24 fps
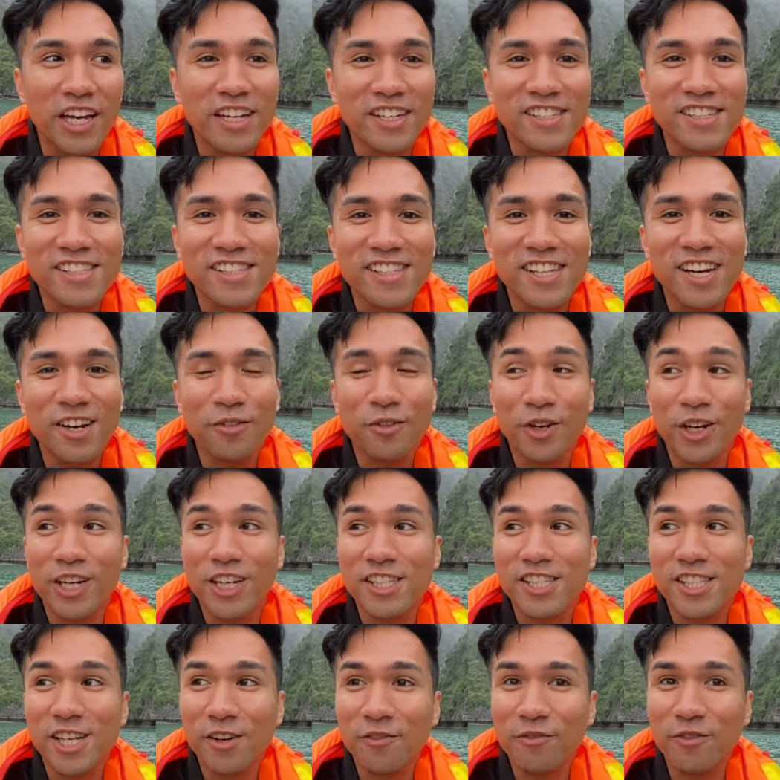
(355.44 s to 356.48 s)
gonna
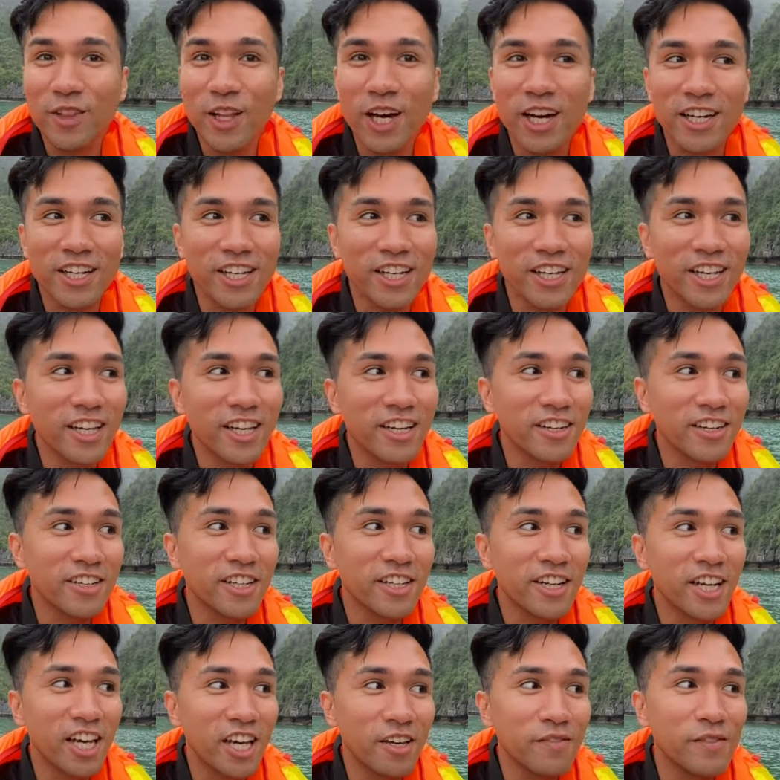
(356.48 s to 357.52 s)
stop vlogging here, and
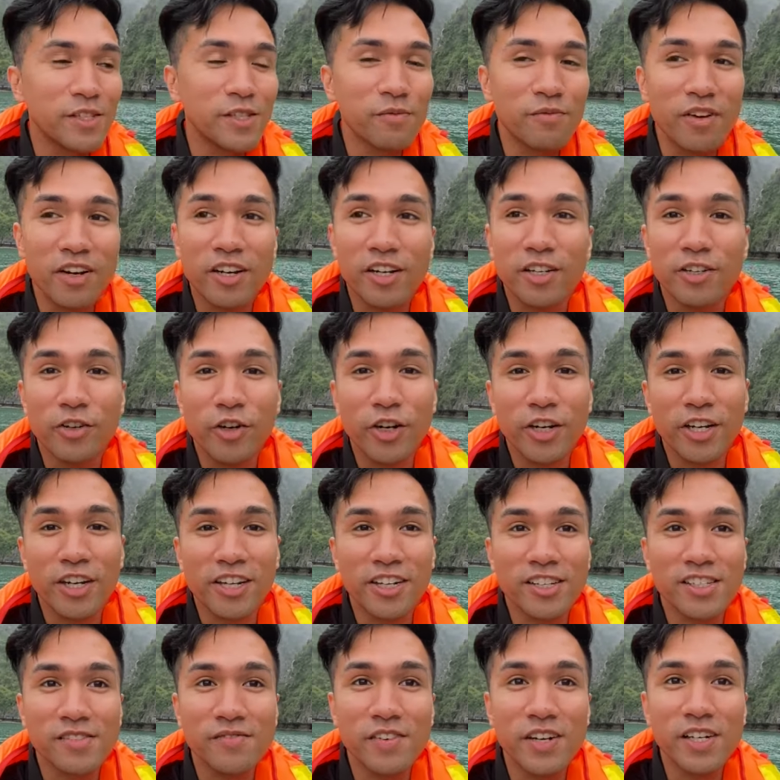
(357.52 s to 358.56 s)
the cave is very dark and
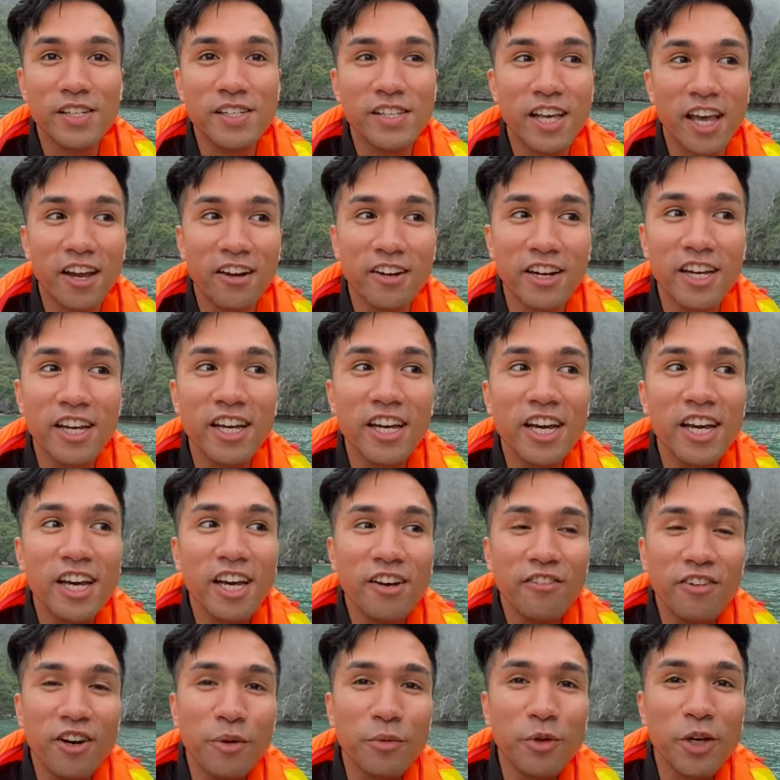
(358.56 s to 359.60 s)
it's very scary.
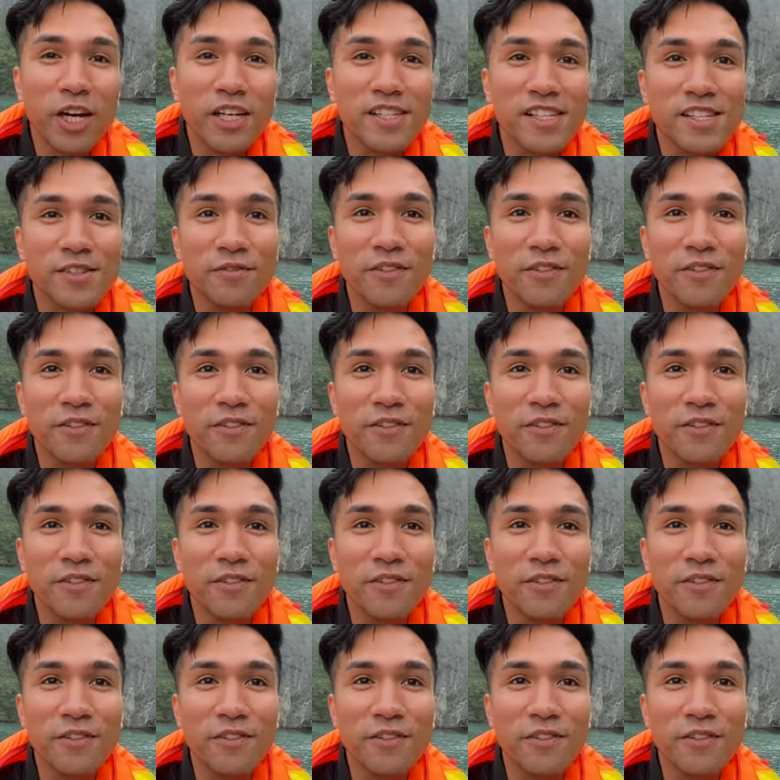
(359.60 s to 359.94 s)
Fabi has his